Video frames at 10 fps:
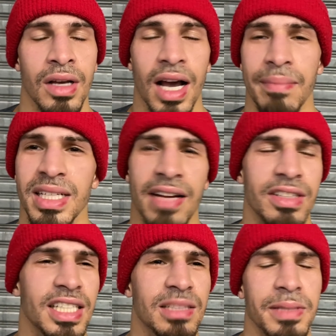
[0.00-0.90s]
I mean,
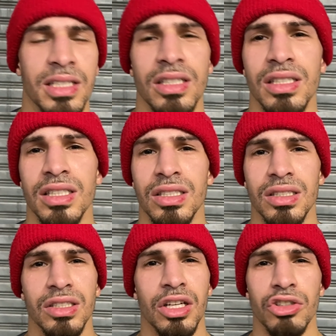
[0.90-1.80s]
everything's been good,
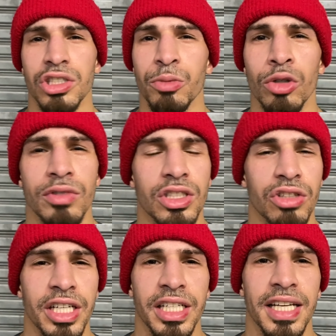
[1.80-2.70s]
you know, smooth this
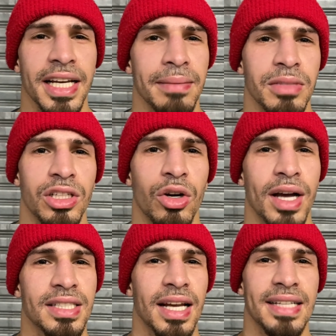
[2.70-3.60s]
training camp, you know,
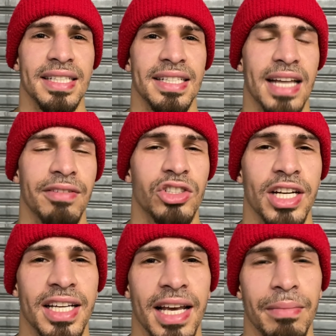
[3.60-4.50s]
as it is every
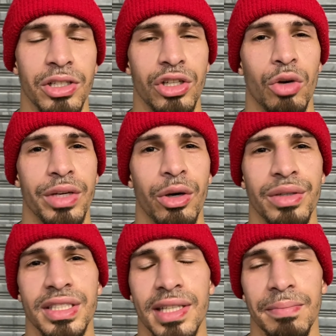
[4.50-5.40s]
training camp, but, you know, we
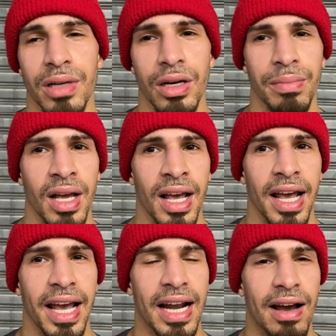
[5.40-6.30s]
always stepped it up.
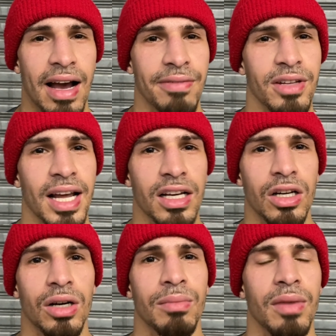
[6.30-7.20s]
And I feel like
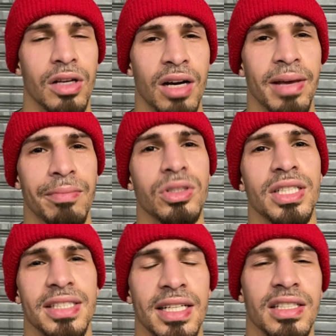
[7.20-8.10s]
come April
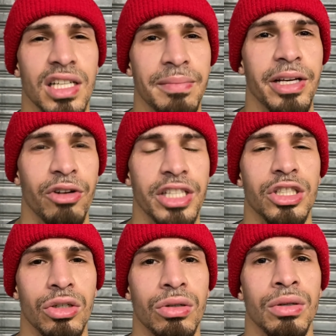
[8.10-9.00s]
16th, it's going to be a great show.